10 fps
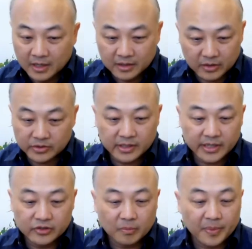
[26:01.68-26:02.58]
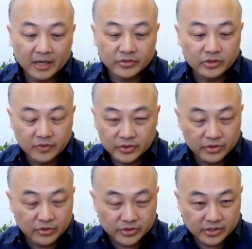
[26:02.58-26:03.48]
Those leads are passed over to
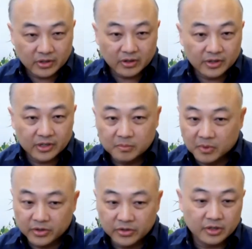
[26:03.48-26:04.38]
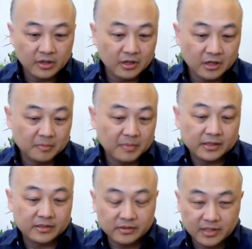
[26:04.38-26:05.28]
your CRM, or you can
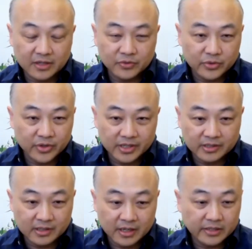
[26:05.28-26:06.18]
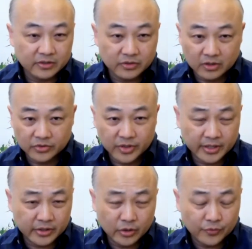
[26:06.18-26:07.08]
access that through your insights, and you're also
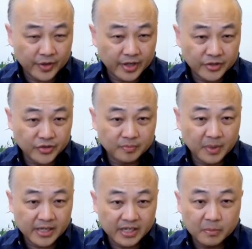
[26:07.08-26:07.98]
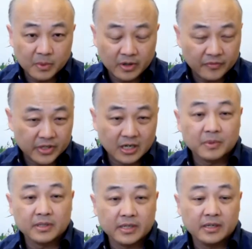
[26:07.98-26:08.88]
getting notifications by email every time a
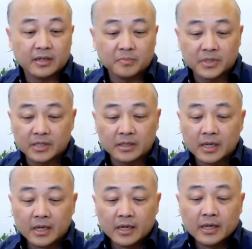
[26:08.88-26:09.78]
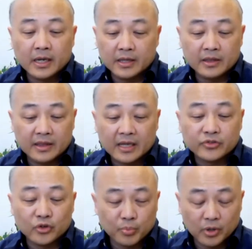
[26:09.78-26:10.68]
lead comes in, and that's
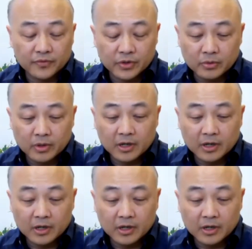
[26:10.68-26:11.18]
your purview.